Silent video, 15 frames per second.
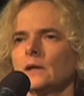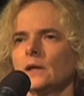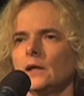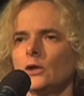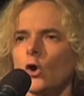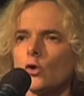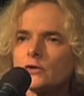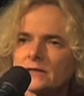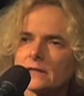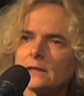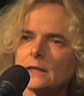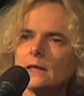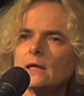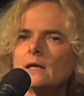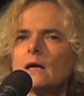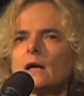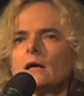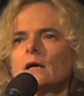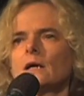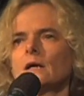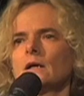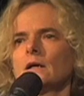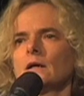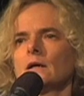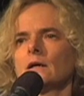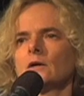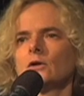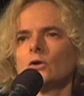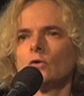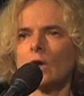In O C D,
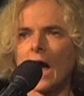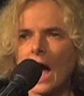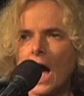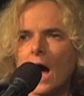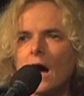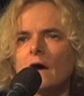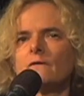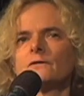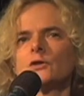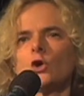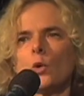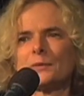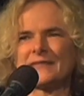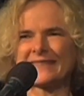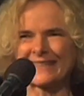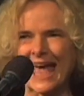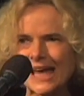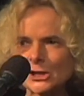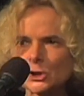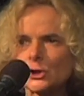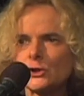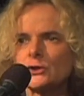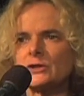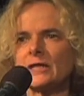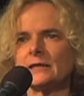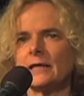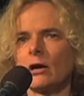you have the obsessions and